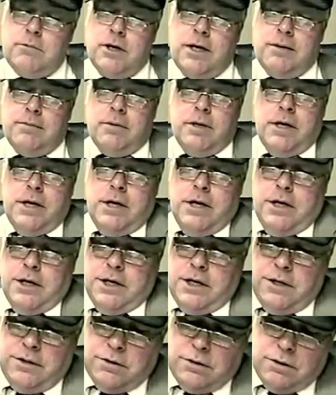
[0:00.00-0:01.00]
Grab
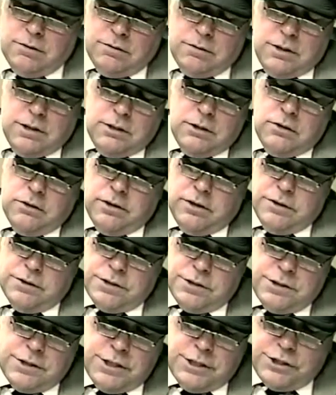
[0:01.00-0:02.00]
either
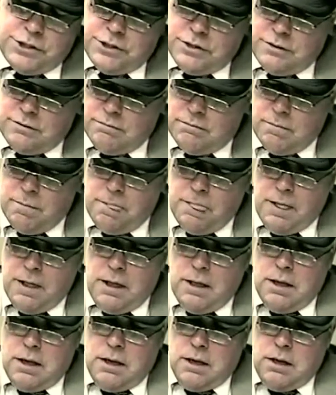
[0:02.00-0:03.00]
Lawyer's Edition,
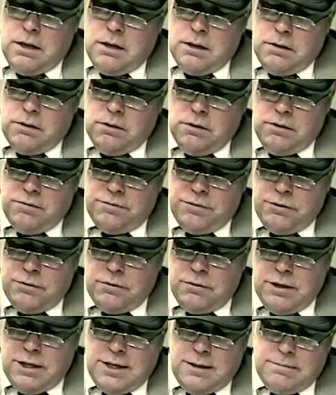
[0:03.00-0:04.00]
or if you
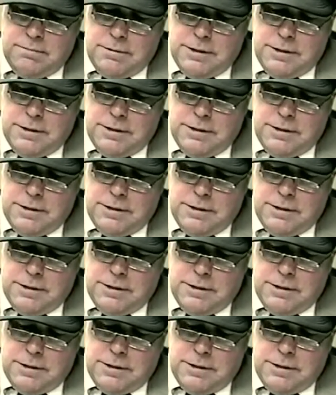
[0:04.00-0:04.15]
grab.